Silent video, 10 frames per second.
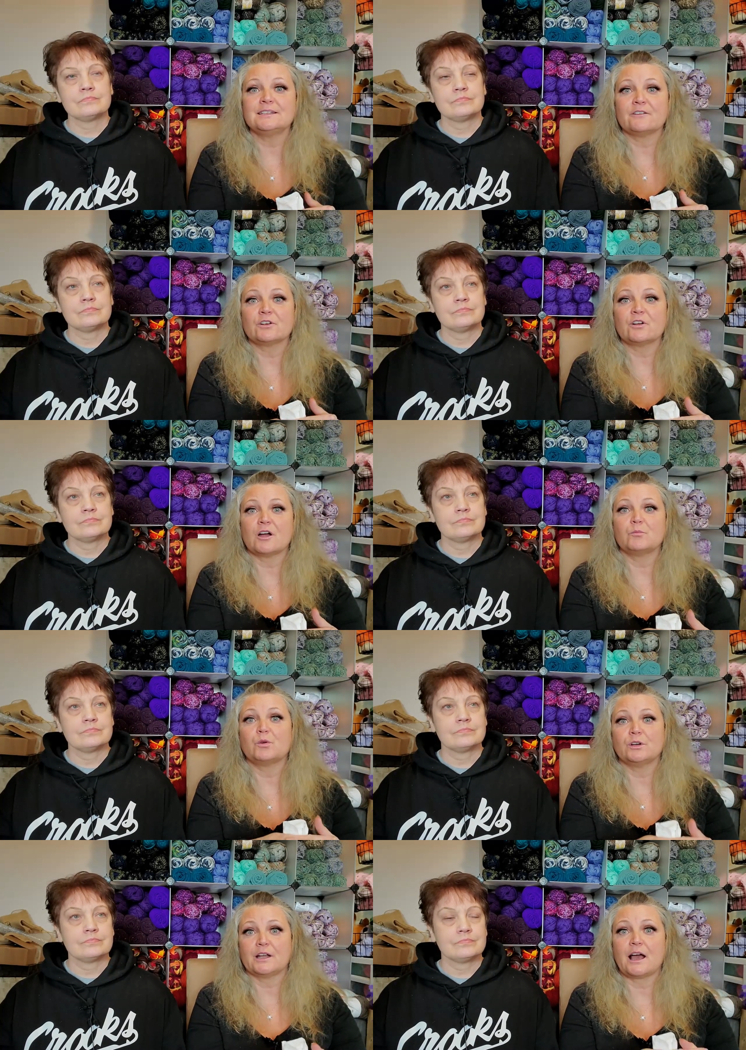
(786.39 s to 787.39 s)
Speaker 1: never got
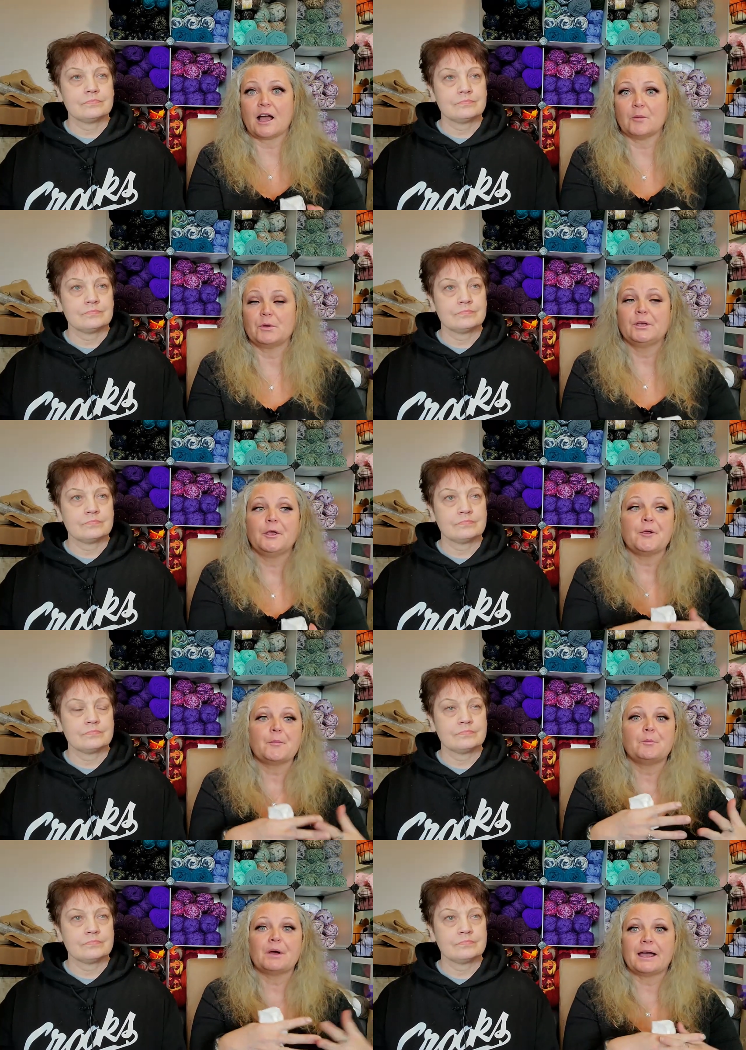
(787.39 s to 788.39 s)
put up,
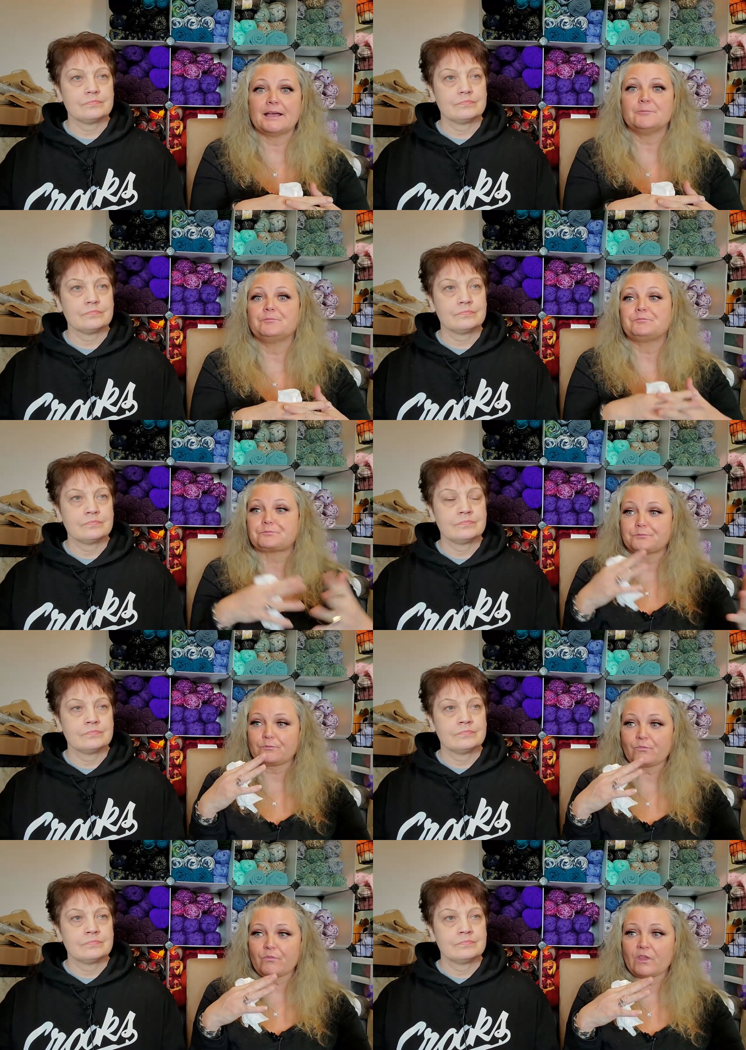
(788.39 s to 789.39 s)
but
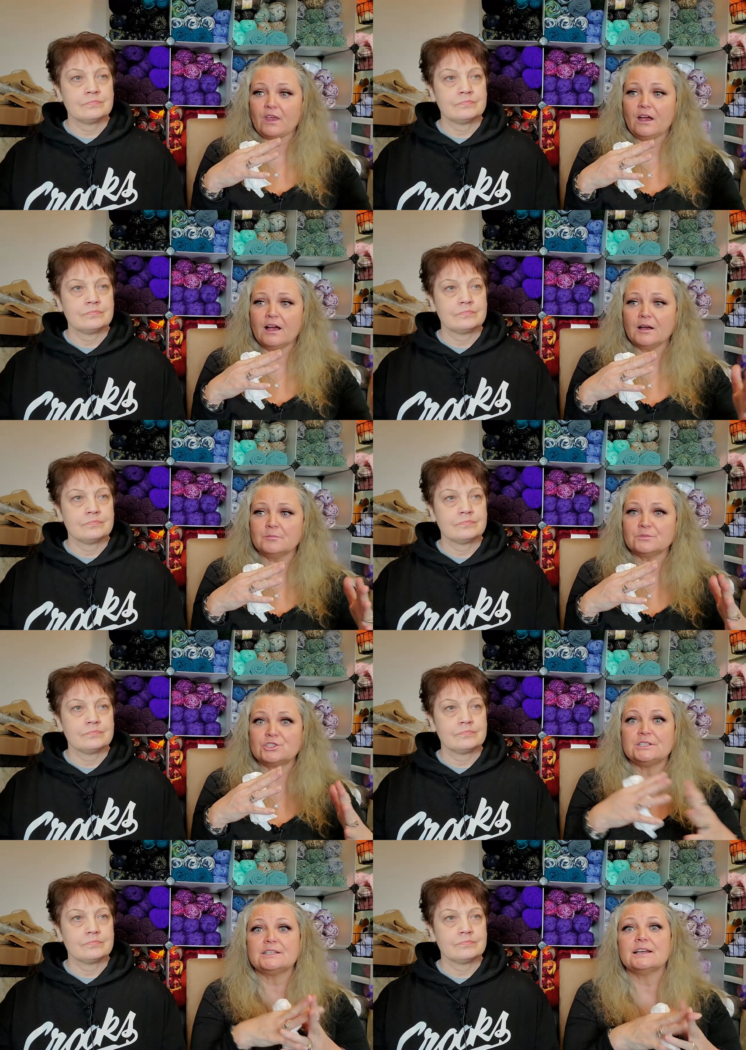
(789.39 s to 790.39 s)

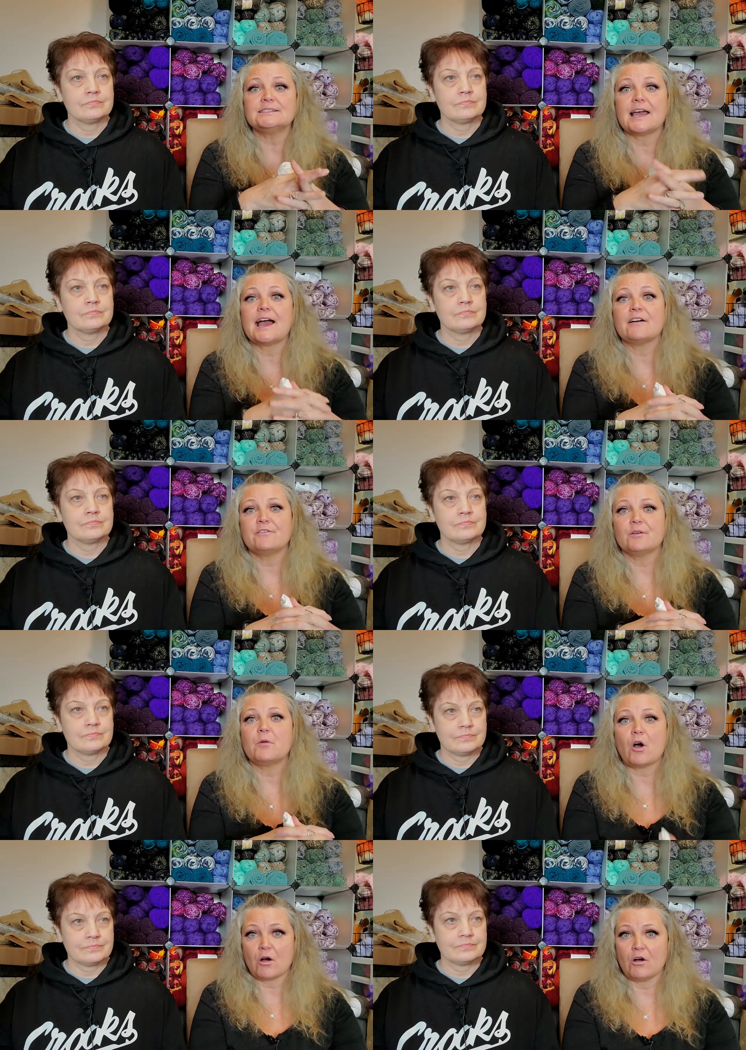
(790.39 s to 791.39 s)
she does have
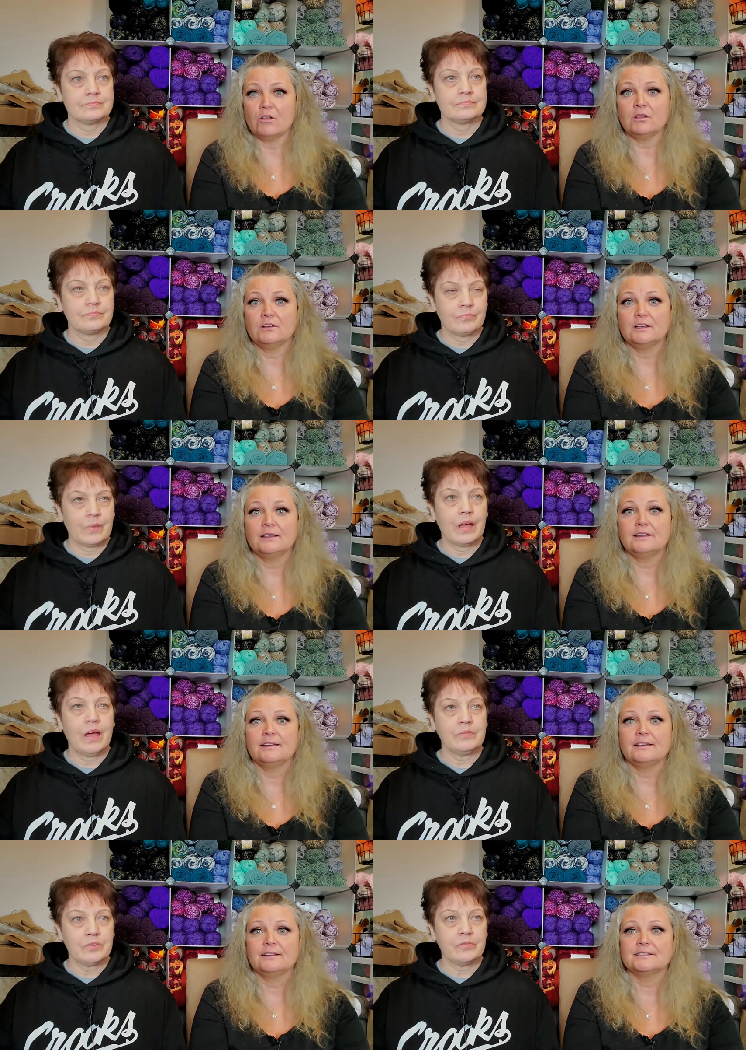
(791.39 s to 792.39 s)
them all. I
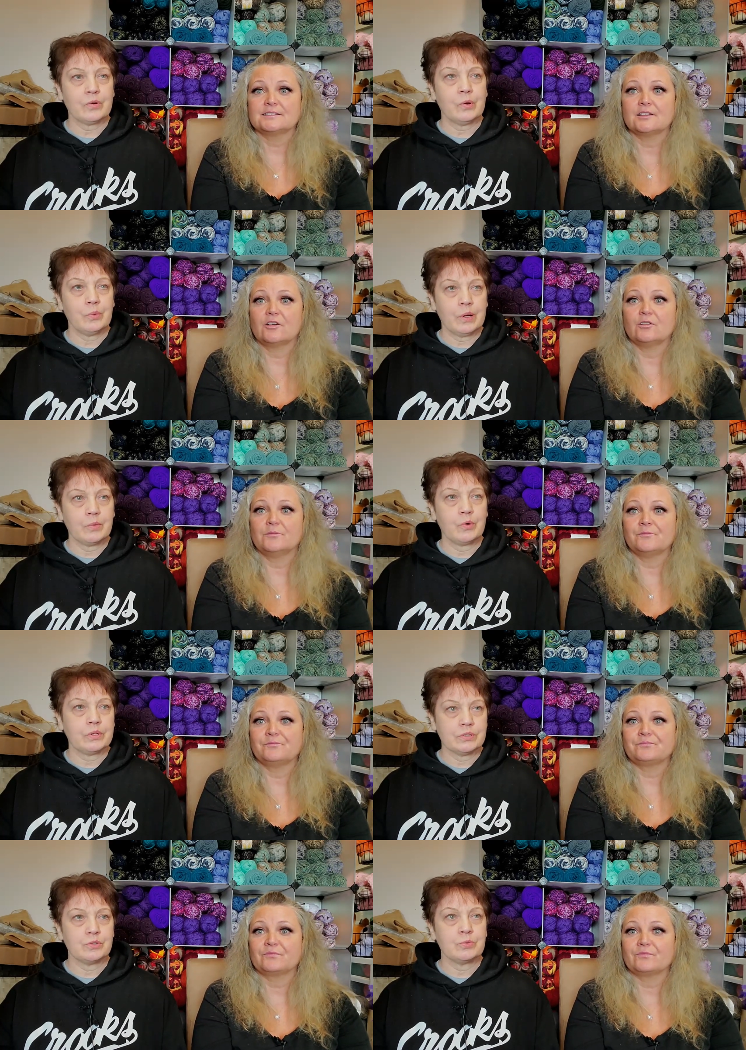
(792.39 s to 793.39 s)
have to
Speaker 2: figure out what I'm
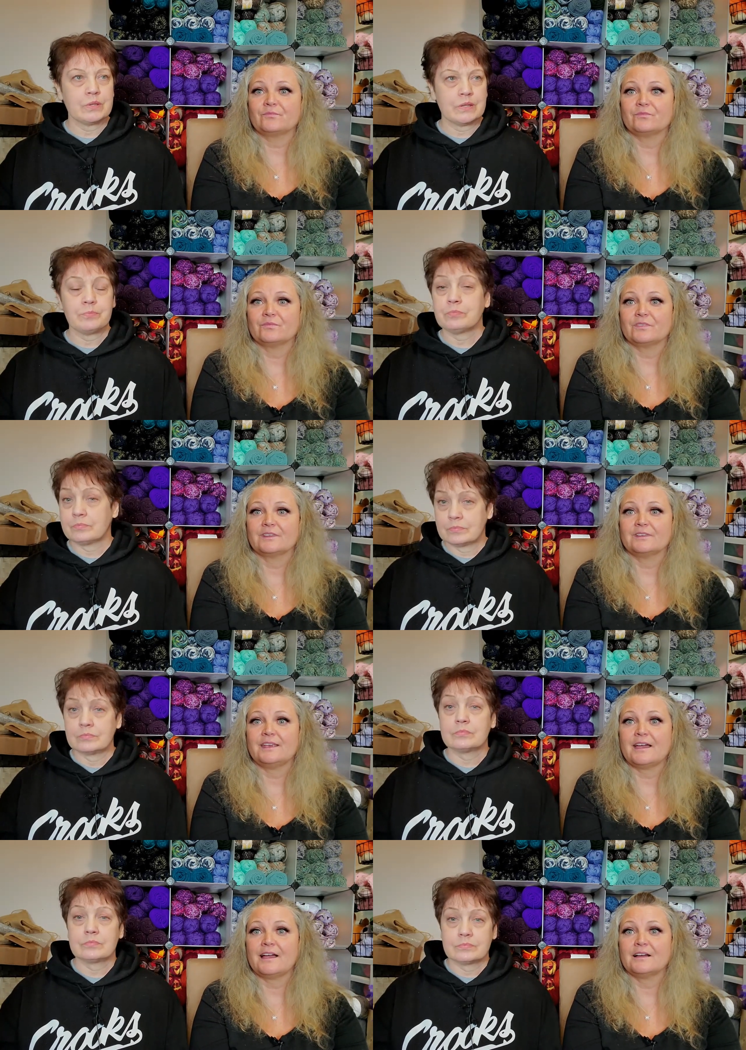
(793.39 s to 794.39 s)
going to do with them.
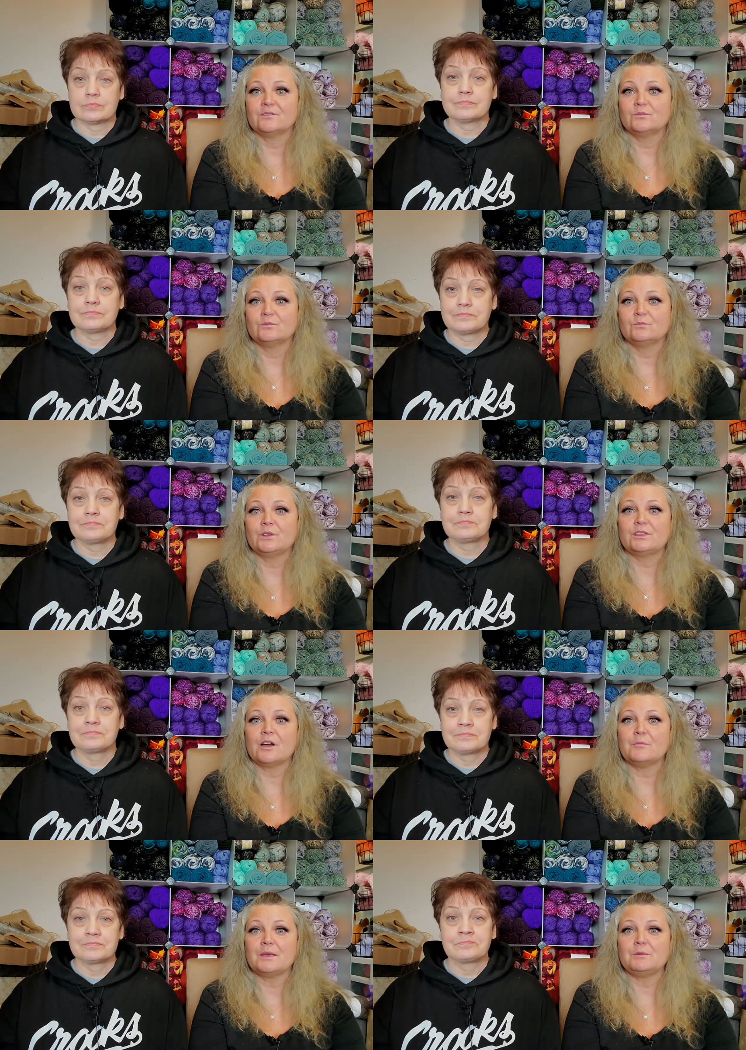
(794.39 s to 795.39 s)
Speaker 1: Yeah. We
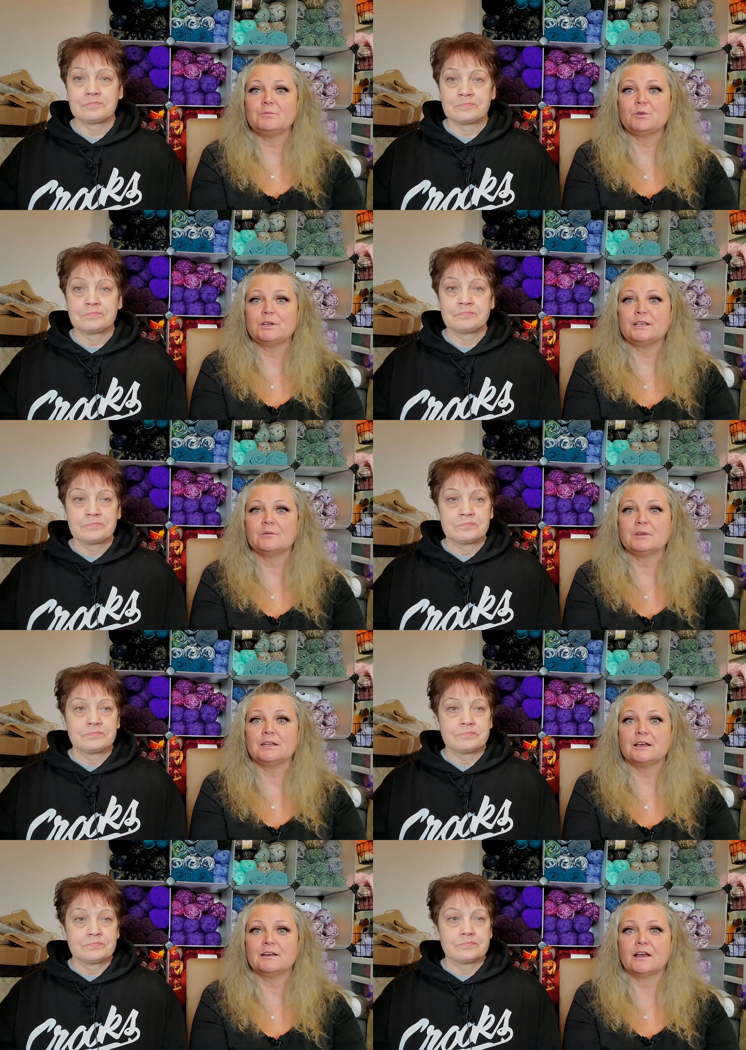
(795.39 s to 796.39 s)
thought maybe putting them
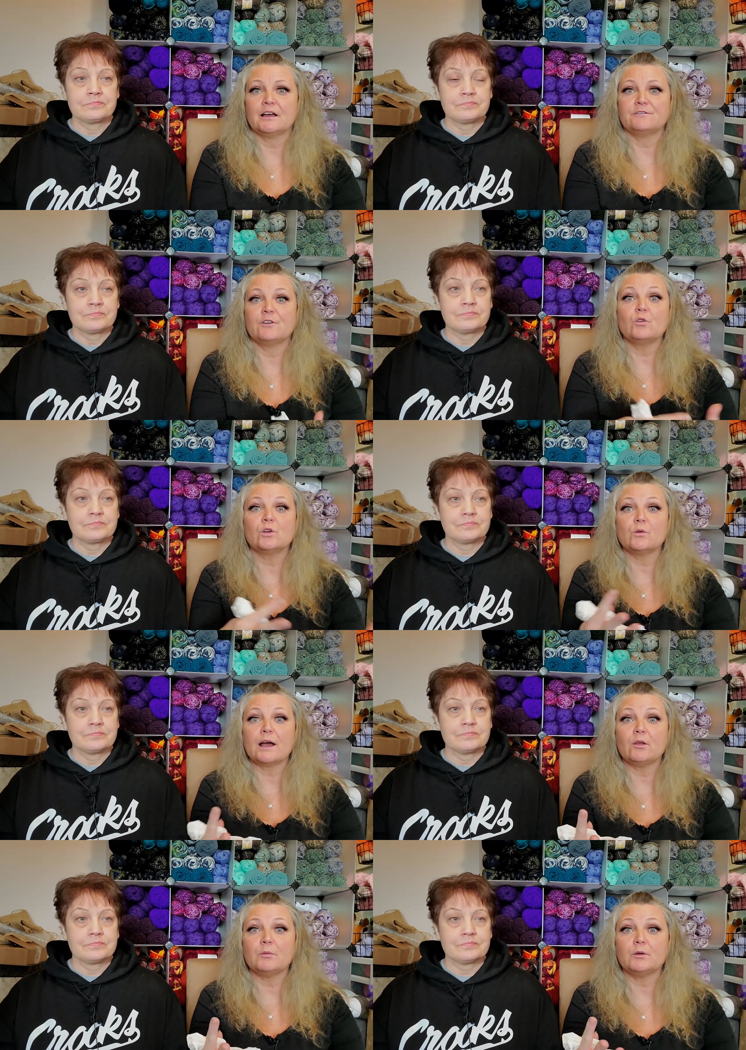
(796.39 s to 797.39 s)
in a photo
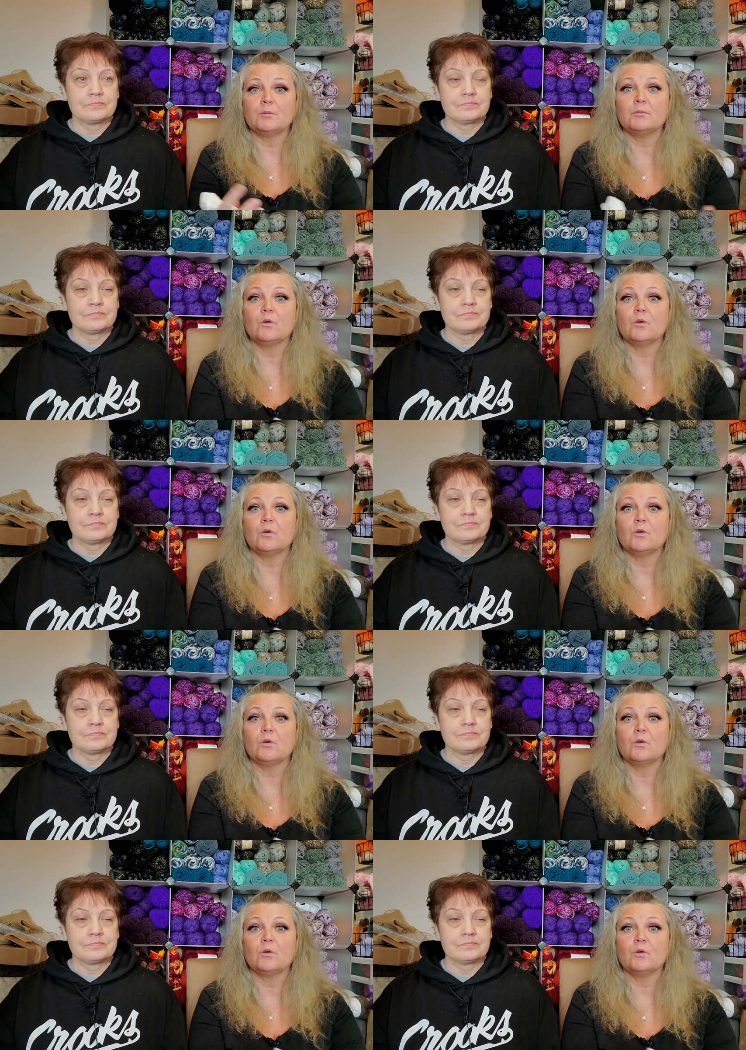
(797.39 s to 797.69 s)
album